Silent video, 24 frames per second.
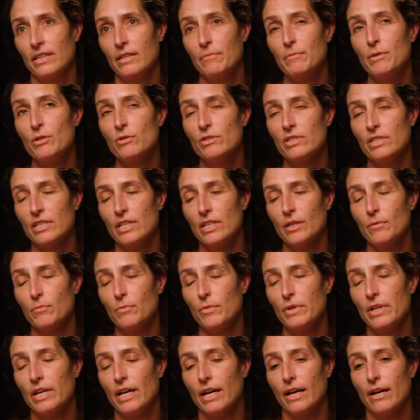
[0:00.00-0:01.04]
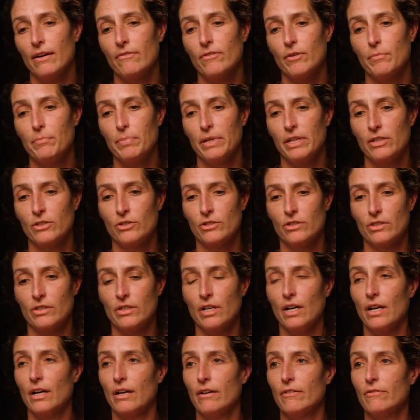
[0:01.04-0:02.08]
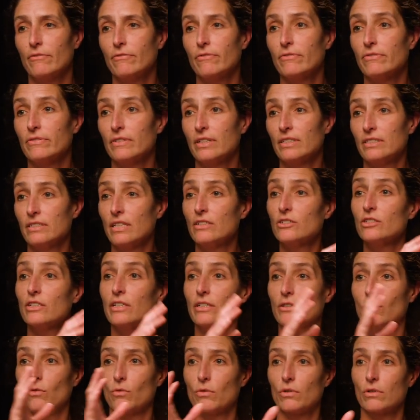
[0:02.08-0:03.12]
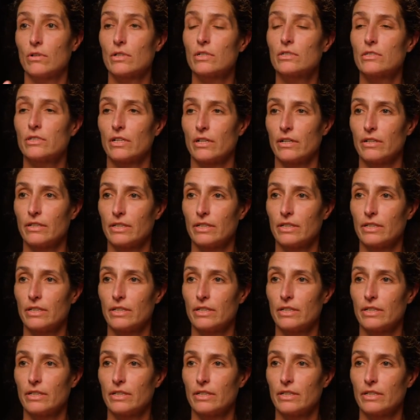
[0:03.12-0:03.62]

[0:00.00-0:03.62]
the museum, we have a picture of essentially an org chart